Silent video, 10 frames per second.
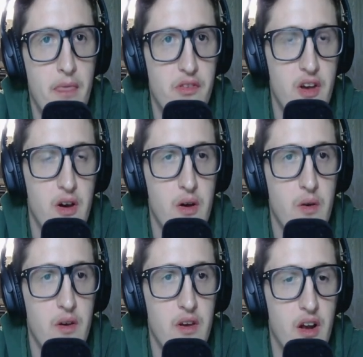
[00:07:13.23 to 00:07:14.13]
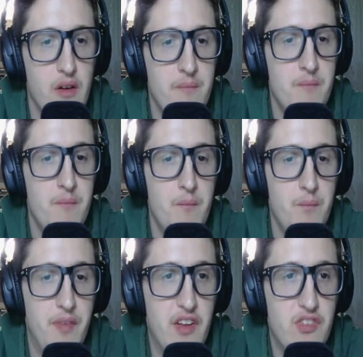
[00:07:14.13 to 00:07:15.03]
So
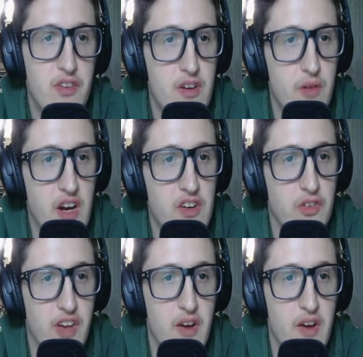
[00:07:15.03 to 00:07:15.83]
that's the Rangers.